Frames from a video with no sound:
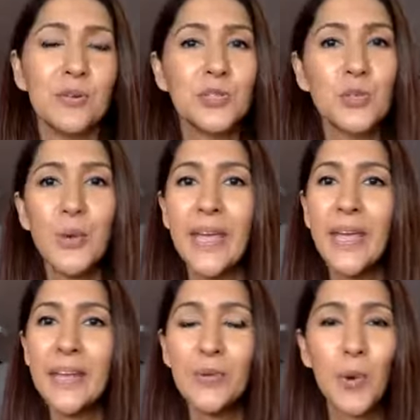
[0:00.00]

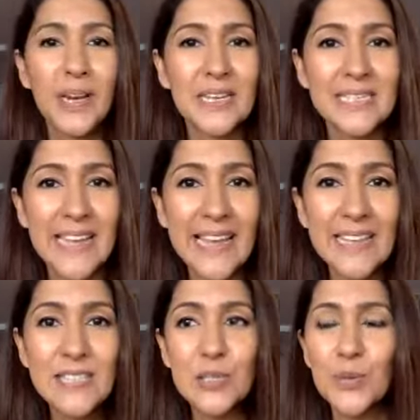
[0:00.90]
doing what it
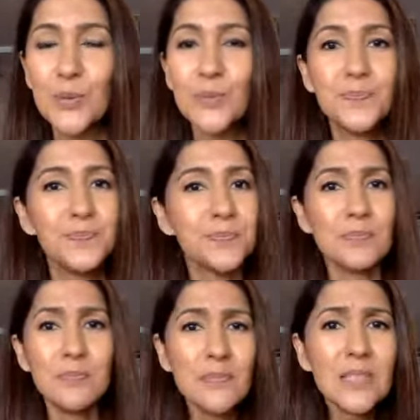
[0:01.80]
takes to,
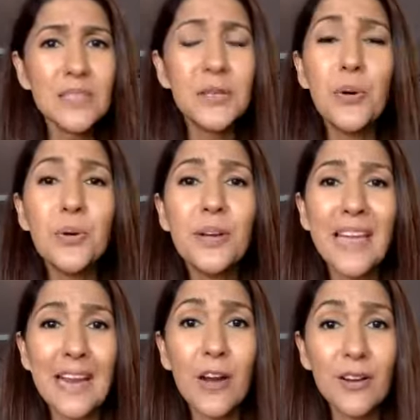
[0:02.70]

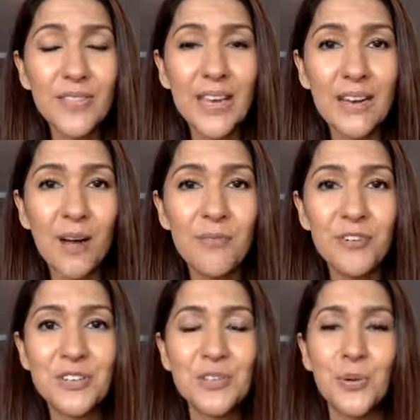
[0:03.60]
get out of that
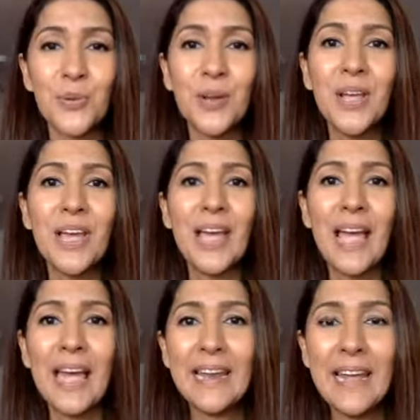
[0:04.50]
comfort zone
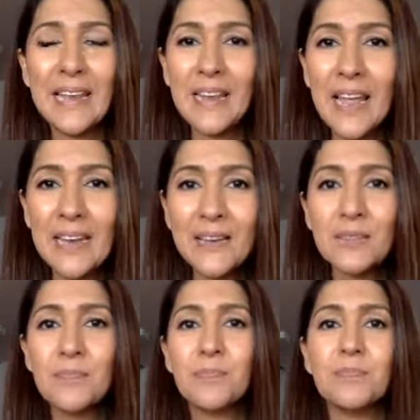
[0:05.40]
and
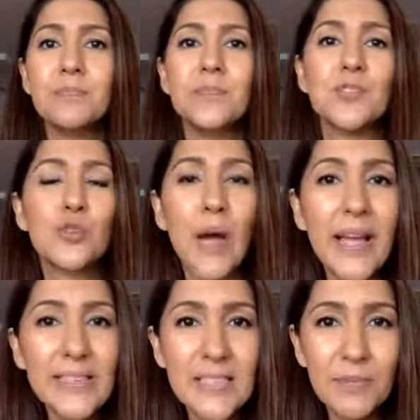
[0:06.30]

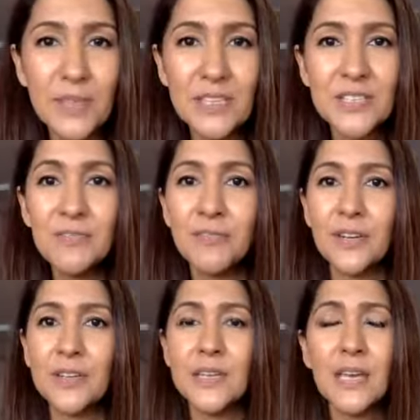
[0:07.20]
try something
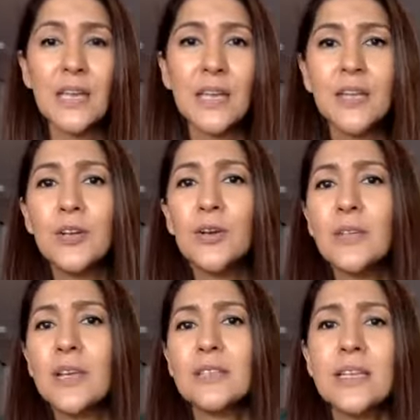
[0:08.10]
different,
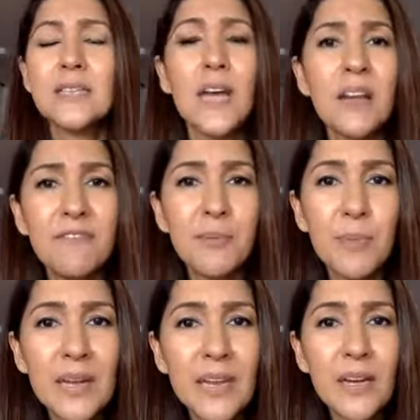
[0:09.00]
it's
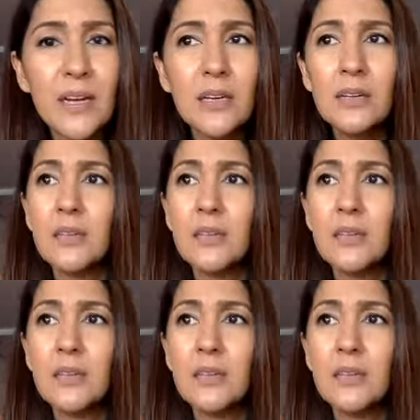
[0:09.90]
unfamiliar,